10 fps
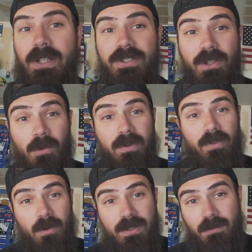So we've
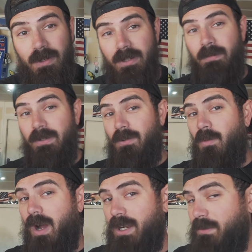always wanted to build a
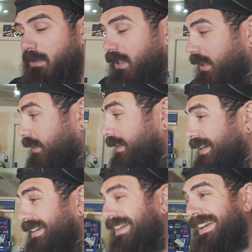wash plant,
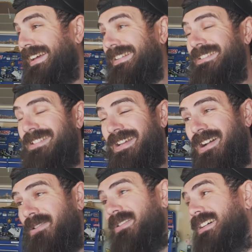and
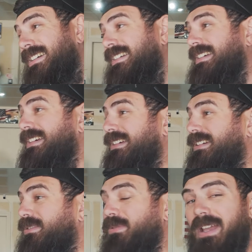now
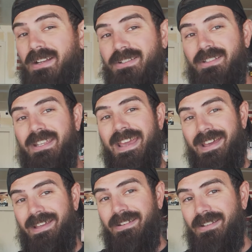we actually
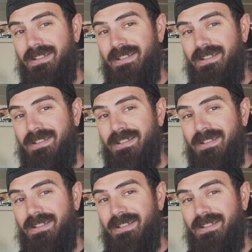can.